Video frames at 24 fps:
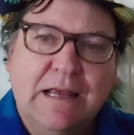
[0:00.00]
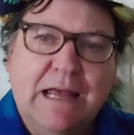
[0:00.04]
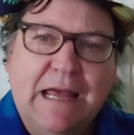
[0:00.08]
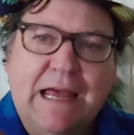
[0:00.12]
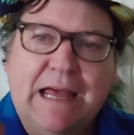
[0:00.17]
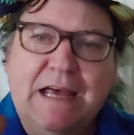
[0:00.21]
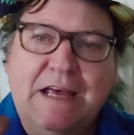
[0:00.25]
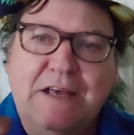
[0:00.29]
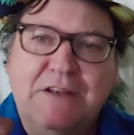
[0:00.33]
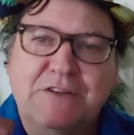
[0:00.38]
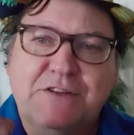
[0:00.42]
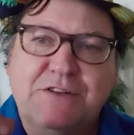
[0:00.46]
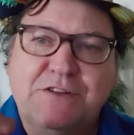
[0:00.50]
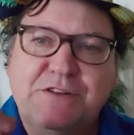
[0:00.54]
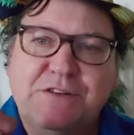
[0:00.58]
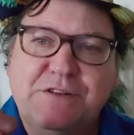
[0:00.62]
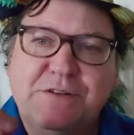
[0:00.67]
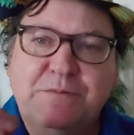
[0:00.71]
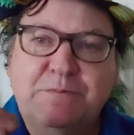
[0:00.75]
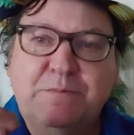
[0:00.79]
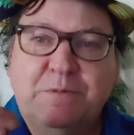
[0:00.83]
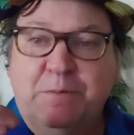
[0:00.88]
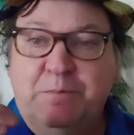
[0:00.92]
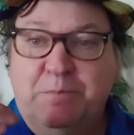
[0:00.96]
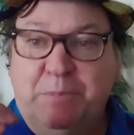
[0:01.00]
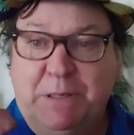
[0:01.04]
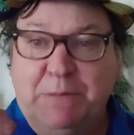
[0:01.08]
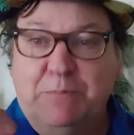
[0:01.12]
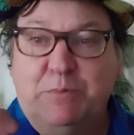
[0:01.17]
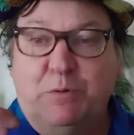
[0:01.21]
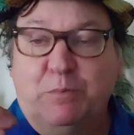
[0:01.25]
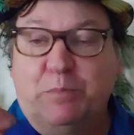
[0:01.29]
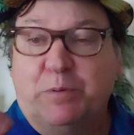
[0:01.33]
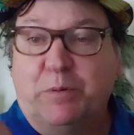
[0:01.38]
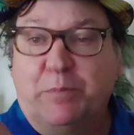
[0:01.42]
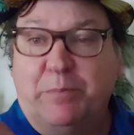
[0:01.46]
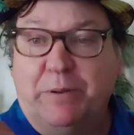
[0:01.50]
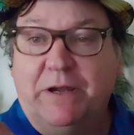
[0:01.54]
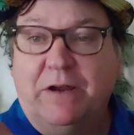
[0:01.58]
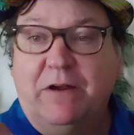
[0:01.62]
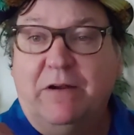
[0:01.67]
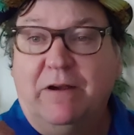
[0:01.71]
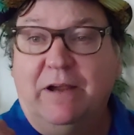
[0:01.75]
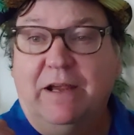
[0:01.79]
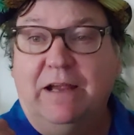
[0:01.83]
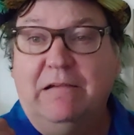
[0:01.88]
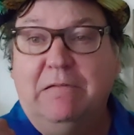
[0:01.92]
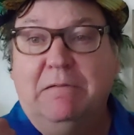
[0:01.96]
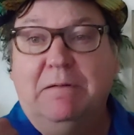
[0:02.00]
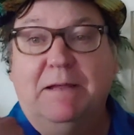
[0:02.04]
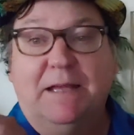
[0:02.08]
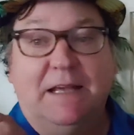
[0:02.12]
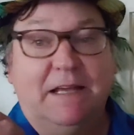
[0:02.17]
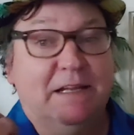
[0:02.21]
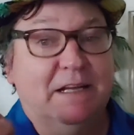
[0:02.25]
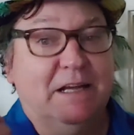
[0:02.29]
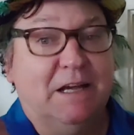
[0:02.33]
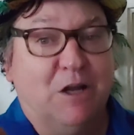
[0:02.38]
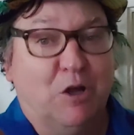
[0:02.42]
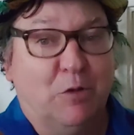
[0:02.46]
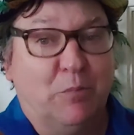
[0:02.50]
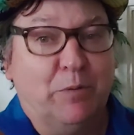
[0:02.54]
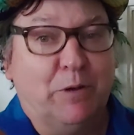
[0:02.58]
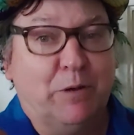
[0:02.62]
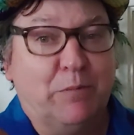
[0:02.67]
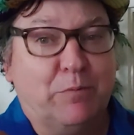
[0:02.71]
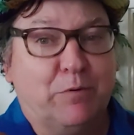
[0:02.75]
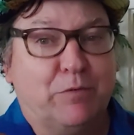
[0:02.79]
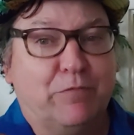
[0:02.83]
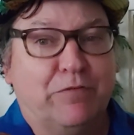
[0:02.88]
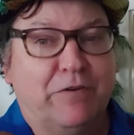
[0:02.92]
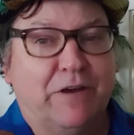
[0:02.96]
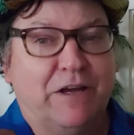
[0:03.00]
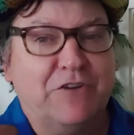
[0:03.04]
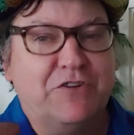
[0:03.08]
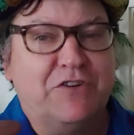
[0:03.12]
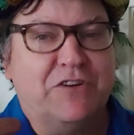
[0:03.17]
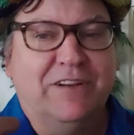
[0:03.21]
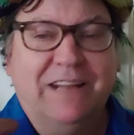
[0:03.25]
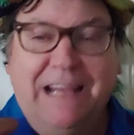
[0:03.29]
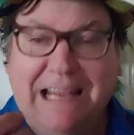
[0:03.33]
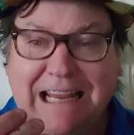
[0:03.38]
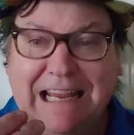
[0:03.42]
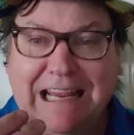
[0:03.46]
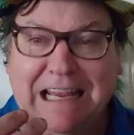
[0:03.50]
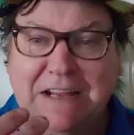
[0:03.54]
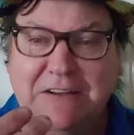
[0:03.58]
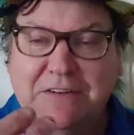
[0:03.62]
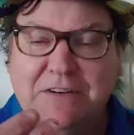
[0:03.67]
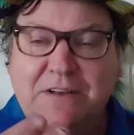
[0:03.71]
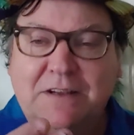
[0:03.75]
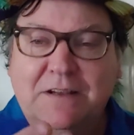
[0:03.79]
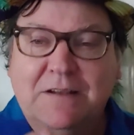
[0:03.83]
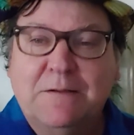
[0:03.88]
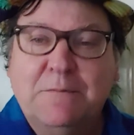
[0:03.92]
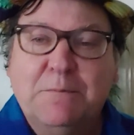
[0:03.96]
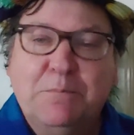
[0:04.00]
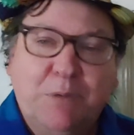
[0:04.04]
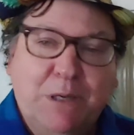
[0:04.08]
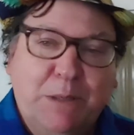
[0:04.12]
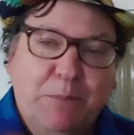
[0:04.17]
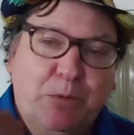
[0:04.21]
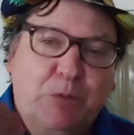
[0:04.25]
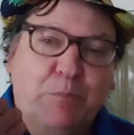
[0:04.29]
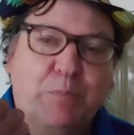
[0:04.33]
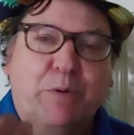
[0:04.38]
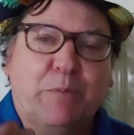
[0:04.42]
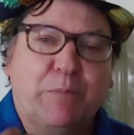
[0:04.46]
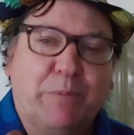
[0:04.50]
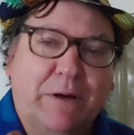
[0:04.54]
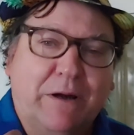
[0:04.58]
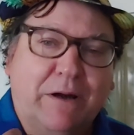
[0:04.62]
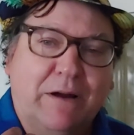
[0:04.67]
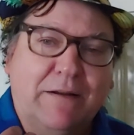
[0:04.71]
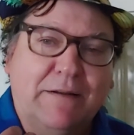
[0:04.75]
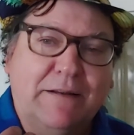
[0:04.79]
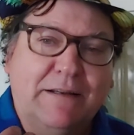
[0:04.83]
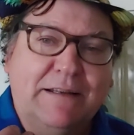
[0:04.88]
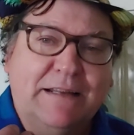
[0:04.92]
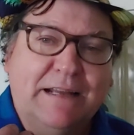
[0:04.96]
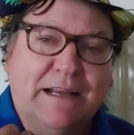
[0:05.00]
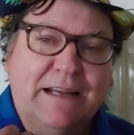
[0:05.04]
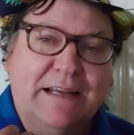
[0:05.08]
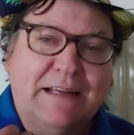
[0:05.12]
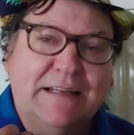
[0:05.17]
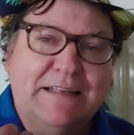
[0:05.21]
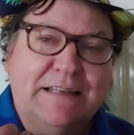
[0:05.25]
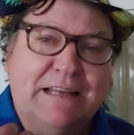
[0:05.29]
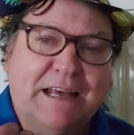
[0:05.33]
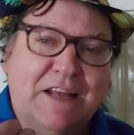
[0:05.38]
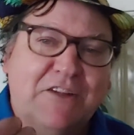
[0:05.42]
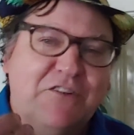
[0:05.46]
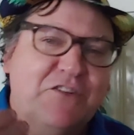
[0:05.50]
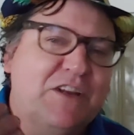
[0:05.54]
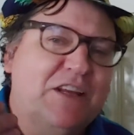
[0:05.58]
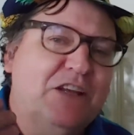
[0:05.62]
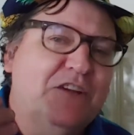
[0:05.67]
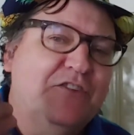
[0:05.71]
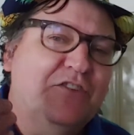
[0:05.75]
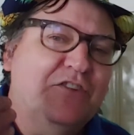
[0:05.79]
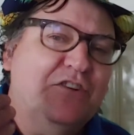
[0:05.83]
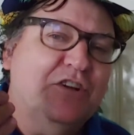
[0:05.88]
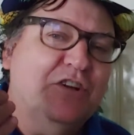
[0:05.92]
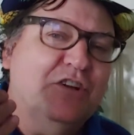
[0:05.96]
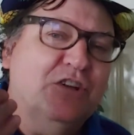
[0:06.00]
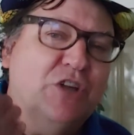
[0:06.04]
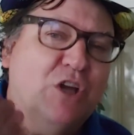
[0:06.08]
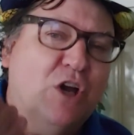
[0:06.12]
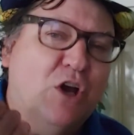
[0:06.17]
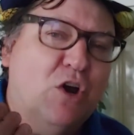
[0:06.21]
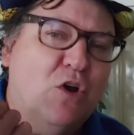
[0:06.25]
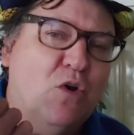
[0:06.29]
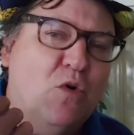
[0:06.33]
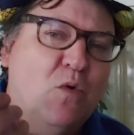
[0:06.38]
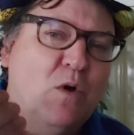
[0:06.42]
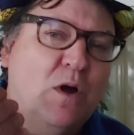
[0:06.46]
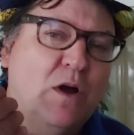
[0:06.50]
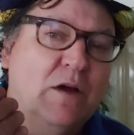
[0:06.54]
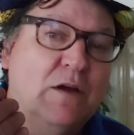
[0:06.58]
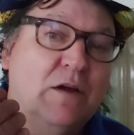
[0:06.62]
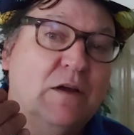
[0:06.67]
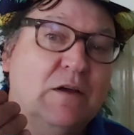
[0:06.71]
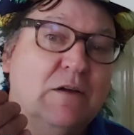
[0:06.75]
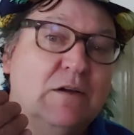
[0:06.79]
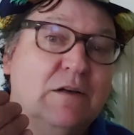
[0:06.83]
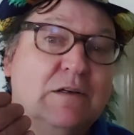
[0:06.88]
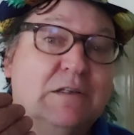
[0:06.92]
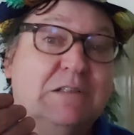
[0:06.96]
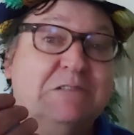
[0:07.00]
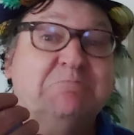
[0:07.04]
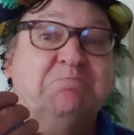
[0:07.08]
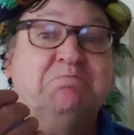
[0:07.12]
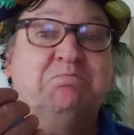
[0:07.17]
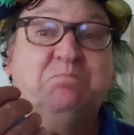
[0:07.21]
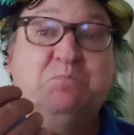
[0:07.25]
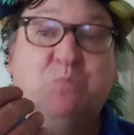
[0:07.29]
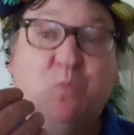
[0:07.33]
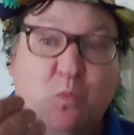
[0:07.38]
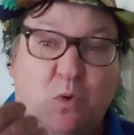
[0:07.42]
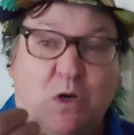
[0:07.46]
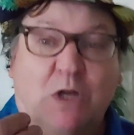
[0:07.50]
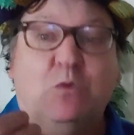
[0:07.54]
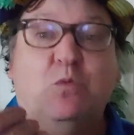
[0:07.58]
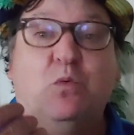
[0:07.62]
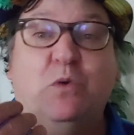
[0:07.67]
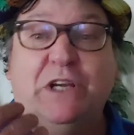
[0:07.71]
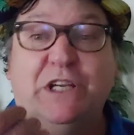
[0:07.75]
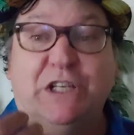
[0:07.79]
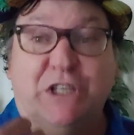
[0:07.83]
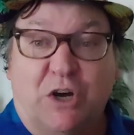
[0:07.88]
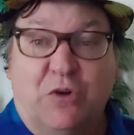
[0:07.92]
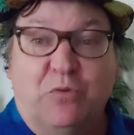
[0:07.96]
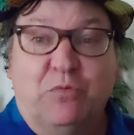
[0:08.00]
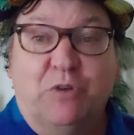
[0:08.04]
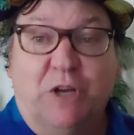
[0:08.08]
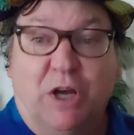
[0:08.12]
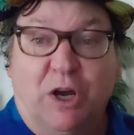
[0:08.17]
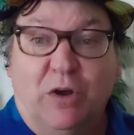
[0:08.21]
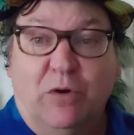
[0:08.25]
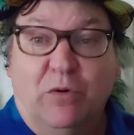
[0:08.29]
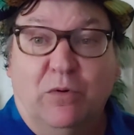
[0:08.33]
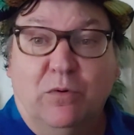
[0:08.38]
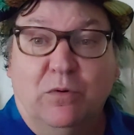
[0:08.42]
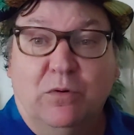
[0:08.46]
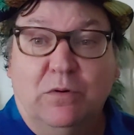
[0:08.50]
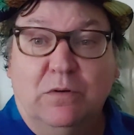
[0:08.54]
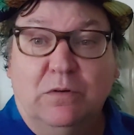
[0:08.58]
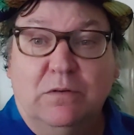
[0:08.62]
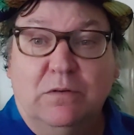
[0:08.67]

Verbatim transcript: as people preparing in a helping profession and people preparing to take a test is to know what we don't know